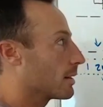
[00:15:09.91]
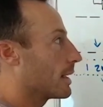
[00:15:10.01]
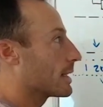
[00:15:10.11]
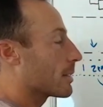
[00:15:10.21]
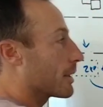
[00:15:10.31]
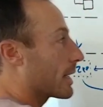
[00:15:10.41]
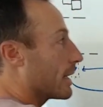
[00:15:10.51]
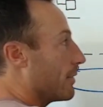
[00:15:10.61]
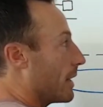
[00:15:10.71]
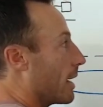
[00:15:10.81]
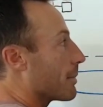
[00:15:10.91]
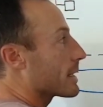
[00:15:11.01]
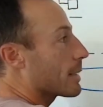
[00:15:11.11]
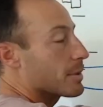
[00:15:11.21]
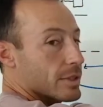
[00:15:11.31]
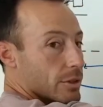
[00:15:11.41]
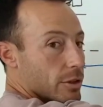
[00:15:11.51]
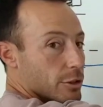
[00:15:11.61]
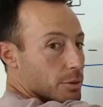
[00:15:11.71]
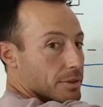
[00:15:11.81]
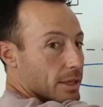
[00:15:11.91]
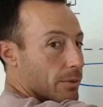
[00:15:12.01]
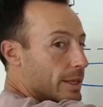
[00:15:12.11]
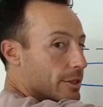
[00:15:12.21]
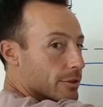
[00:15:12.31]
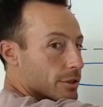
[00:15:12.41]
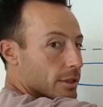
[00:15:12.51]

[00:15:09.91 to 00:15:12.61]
And something like the EVM, the types of zero knowledge proofs that we use,